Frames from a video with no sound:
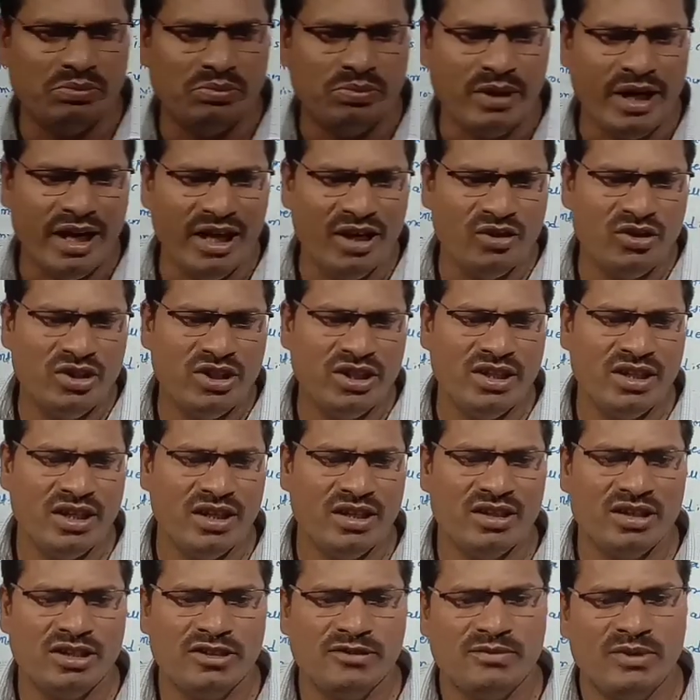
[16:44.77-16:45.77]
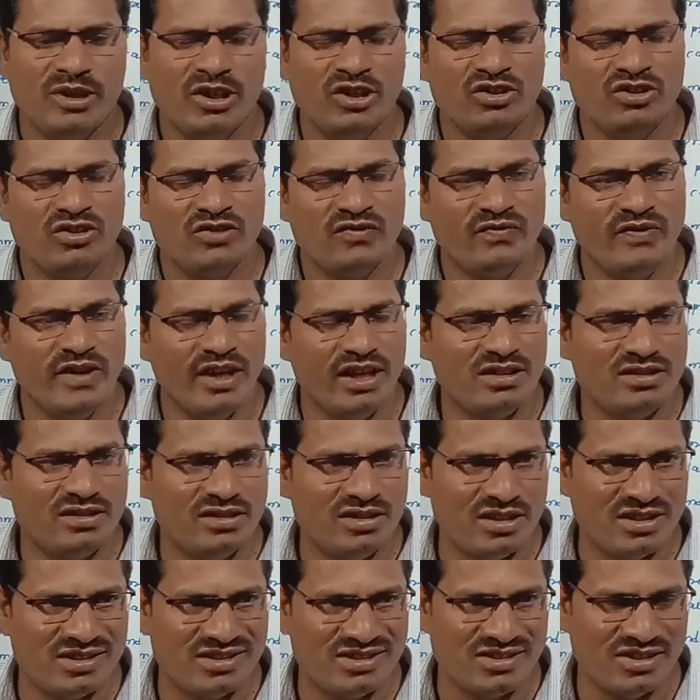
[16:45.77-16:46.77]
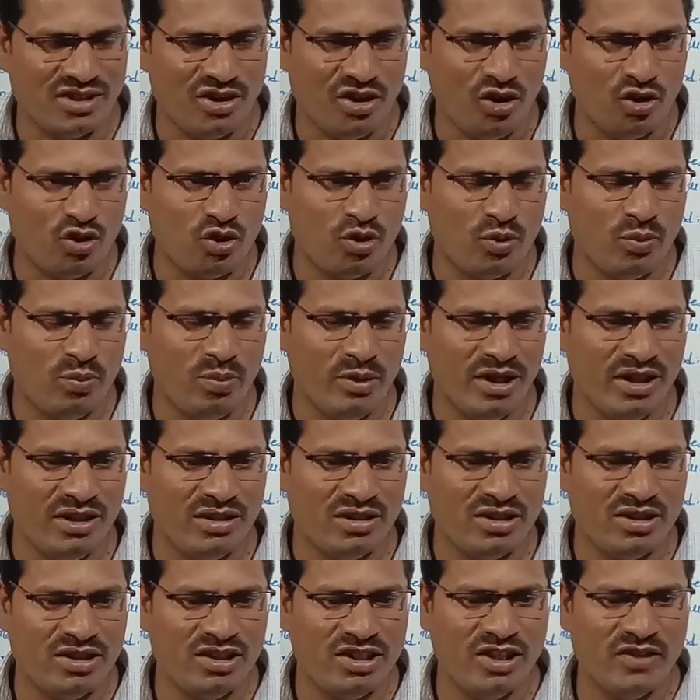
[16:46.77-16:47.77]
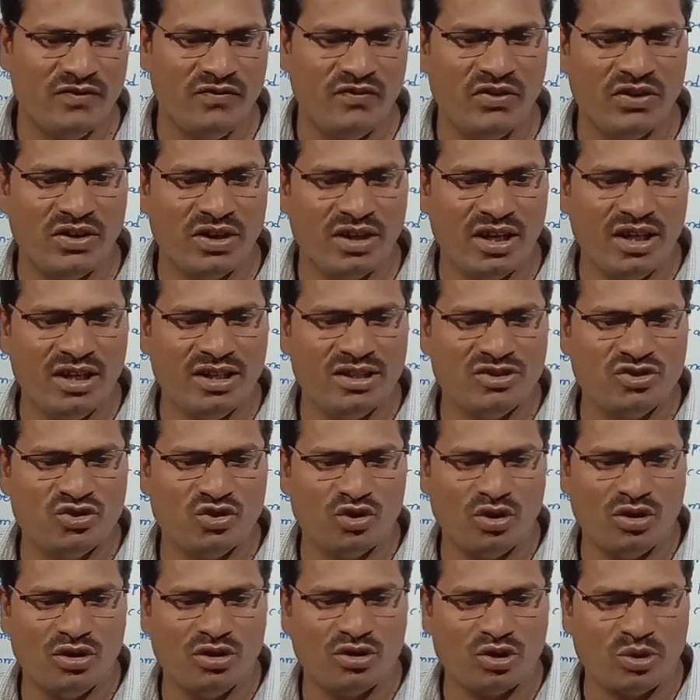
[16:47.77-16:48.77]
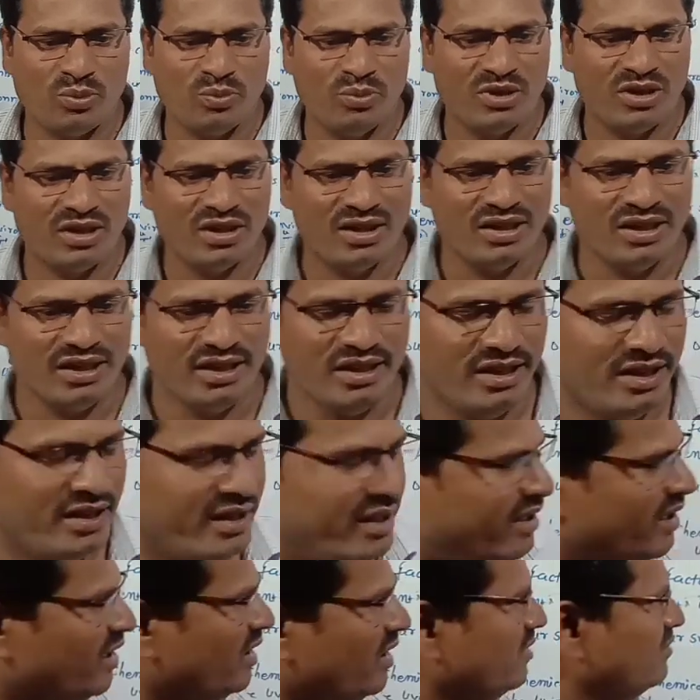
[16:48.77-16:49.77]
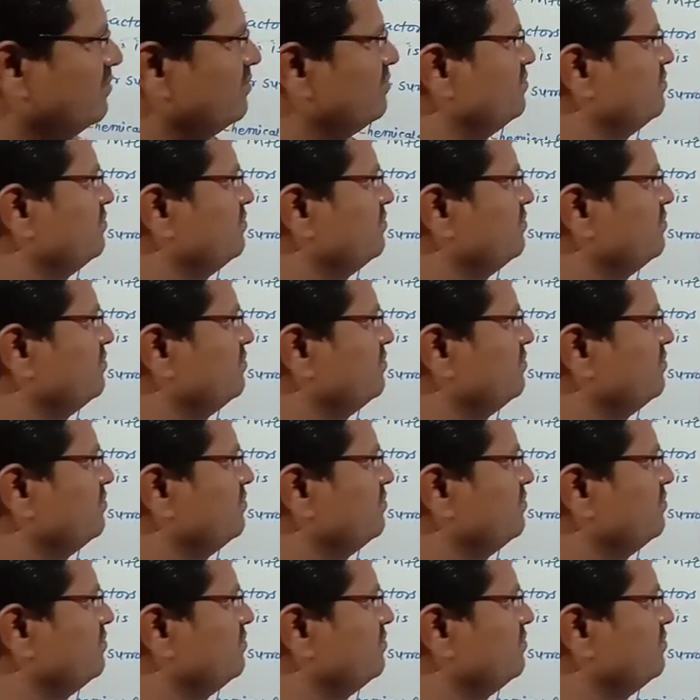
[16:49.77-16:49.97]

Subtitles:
biotic and abiotic factors occupying a definite geographical area.